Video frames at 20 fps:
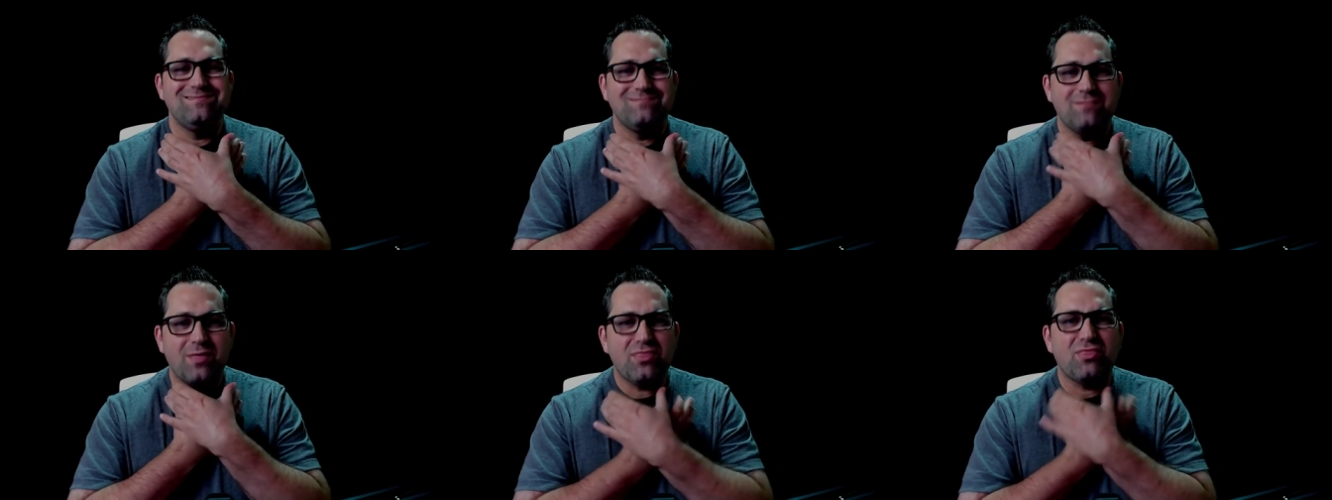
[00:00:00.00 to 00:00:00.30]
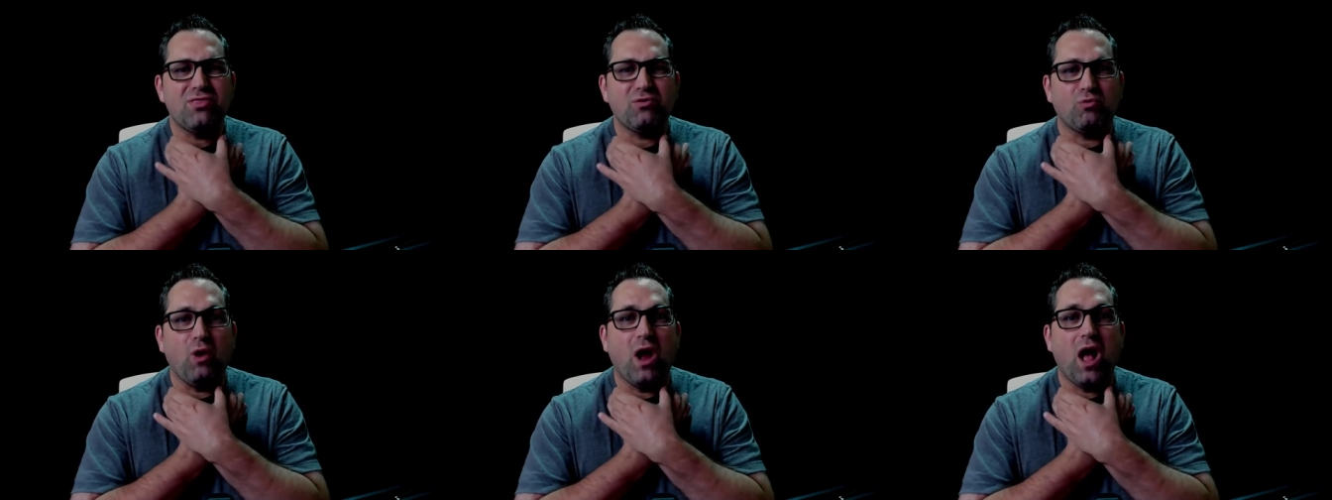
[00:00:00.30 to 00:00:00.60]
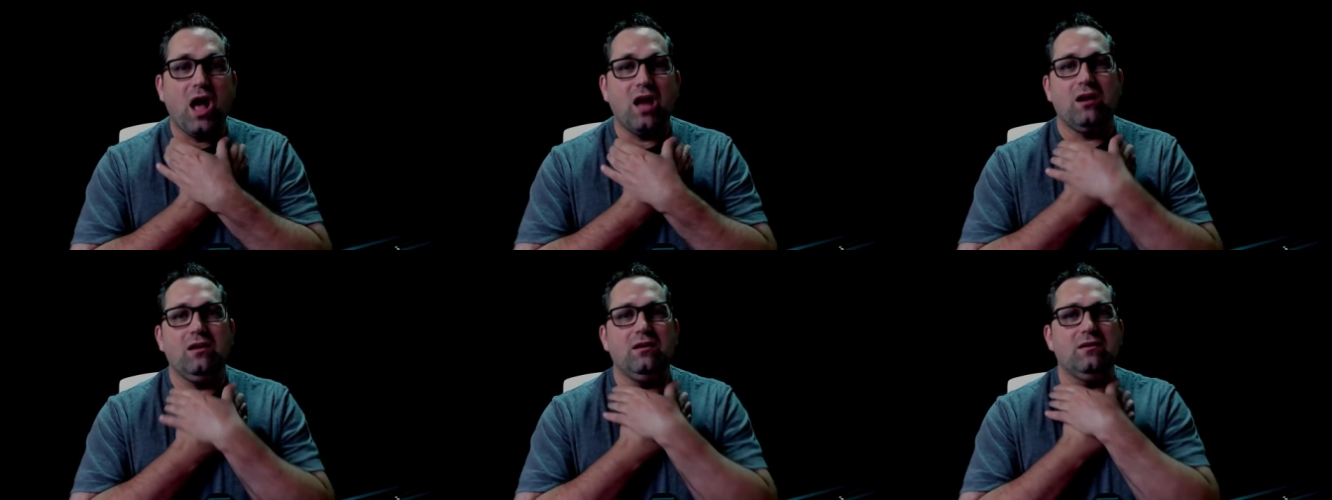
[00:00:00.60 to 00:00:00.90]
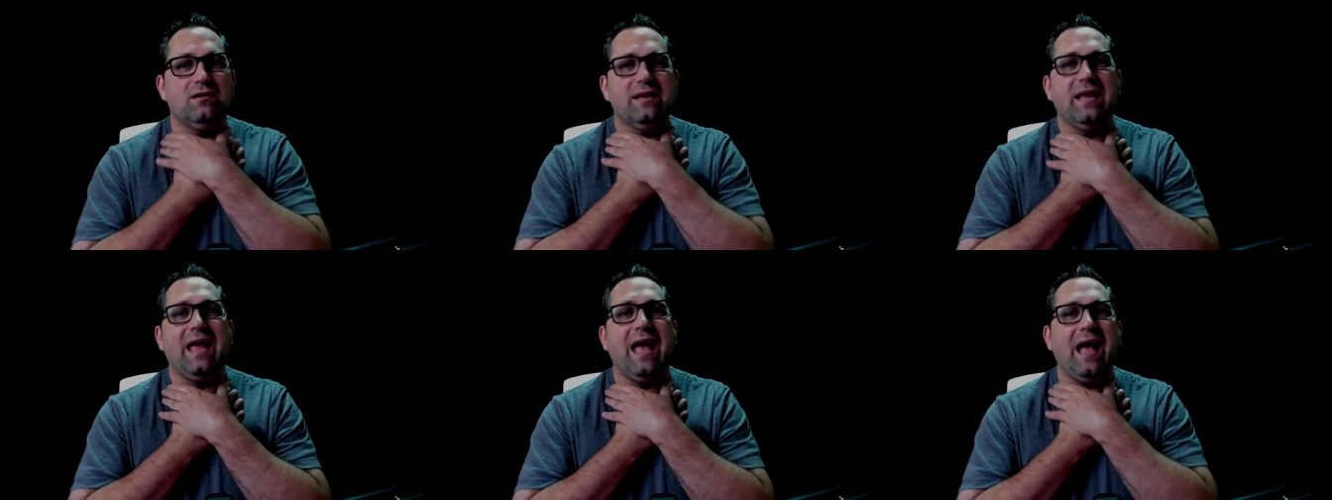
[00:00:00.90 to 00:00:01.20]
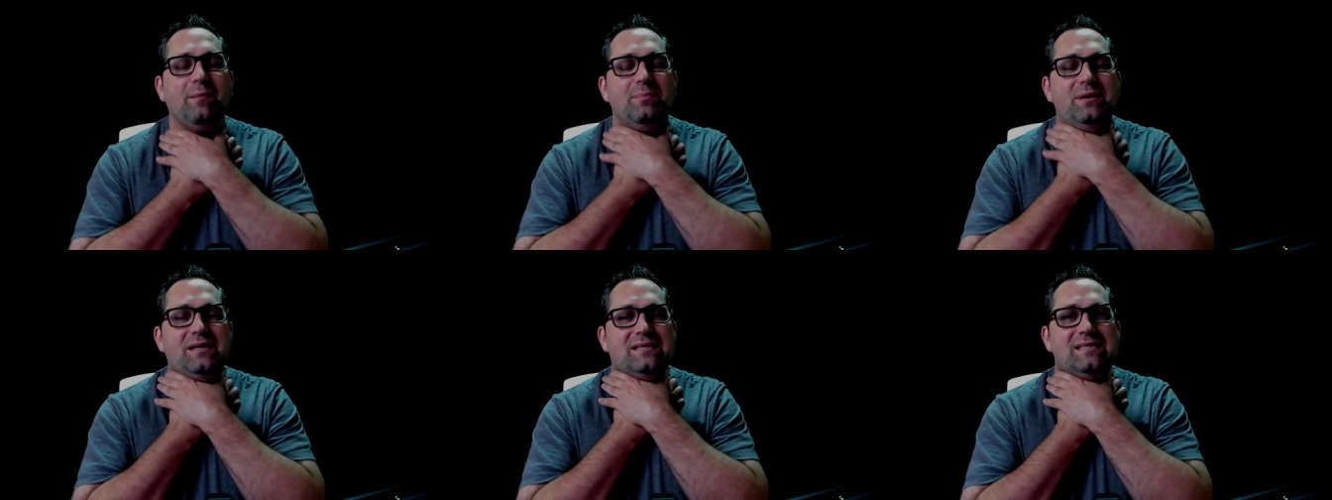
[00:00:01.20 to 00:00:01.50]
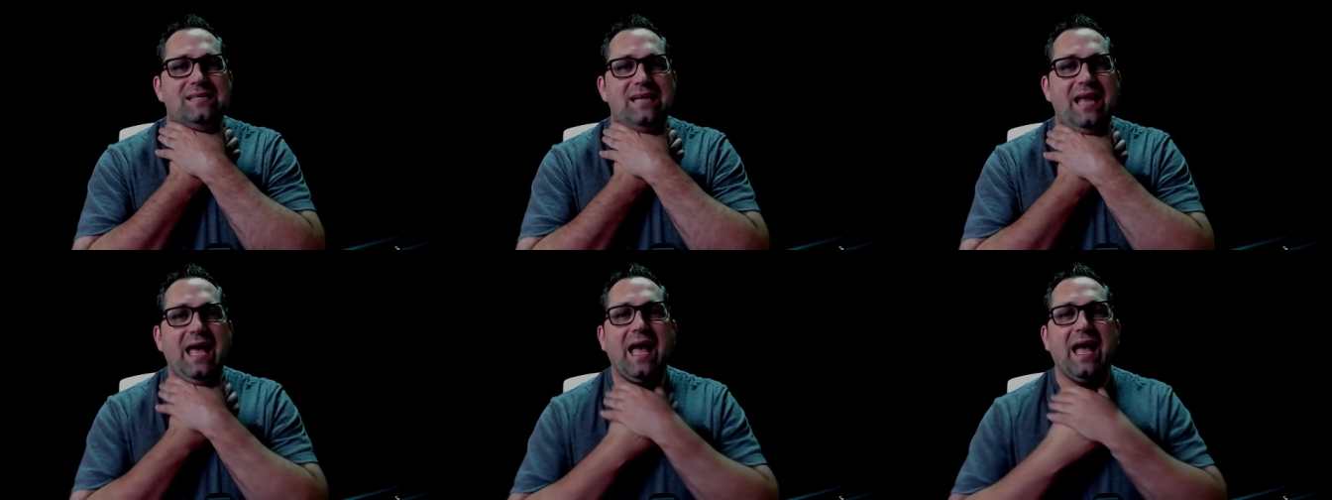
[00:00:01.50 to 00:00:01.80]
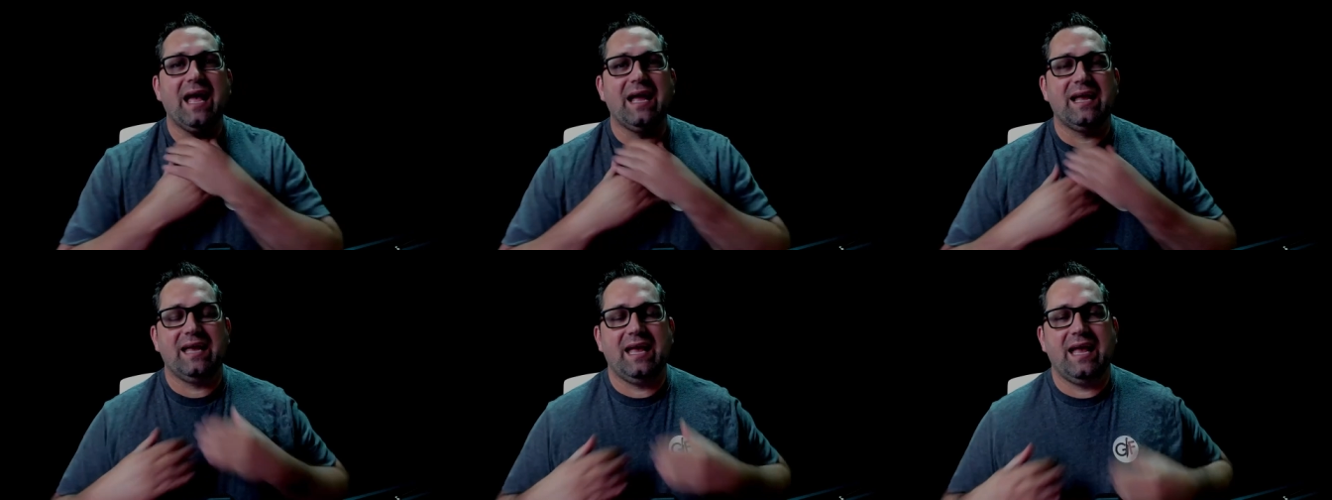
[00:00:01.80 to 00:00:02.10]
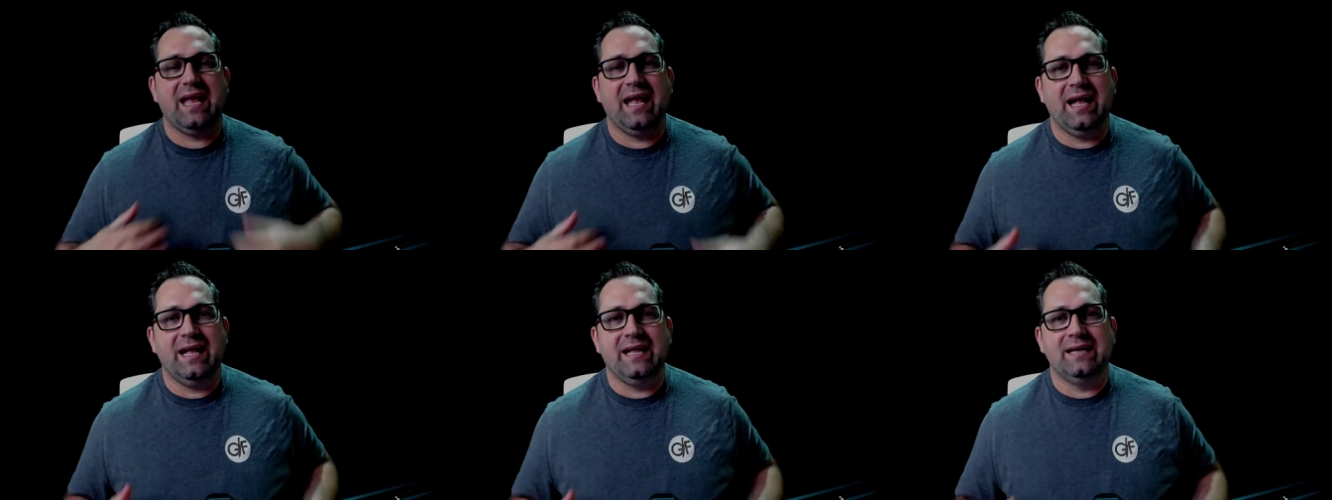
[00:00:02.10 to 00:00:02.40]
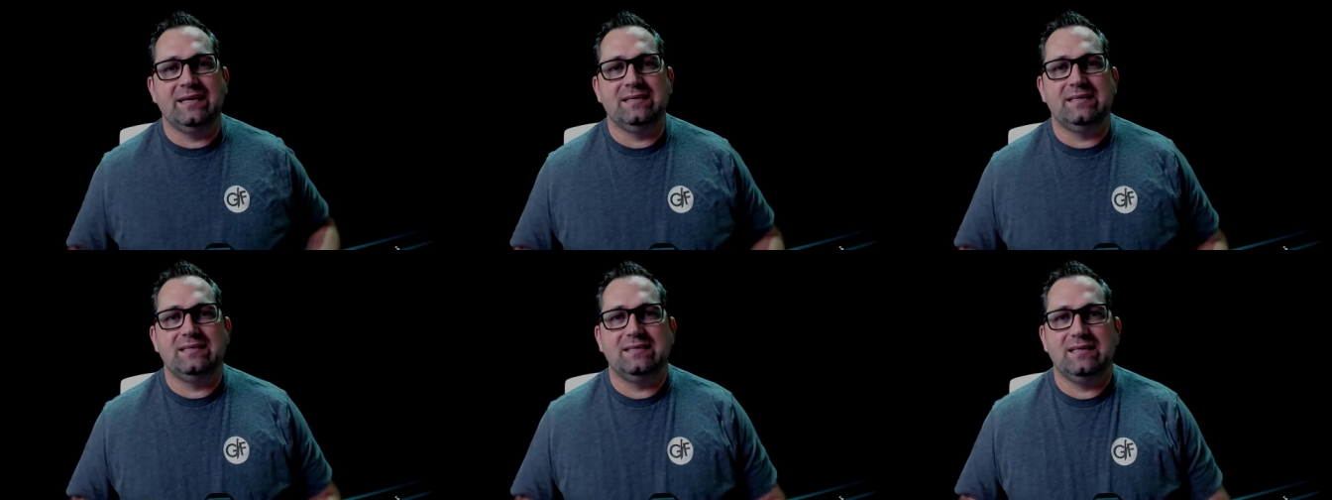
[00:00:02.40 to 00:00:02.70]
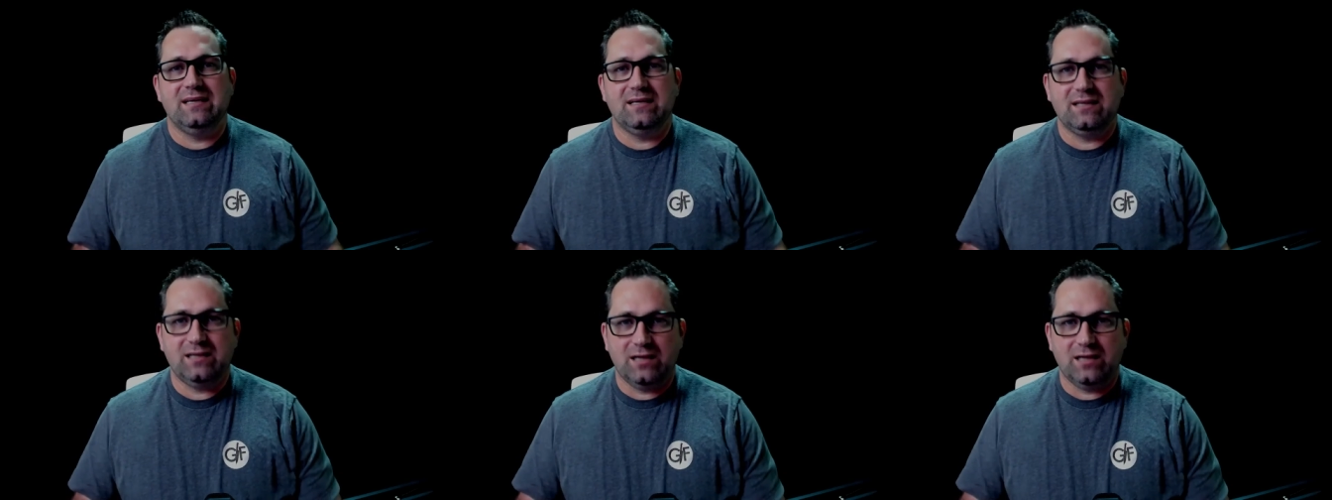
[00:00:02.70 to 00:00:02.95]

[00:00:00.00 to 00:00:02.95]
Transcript: throttled Gabby's neck and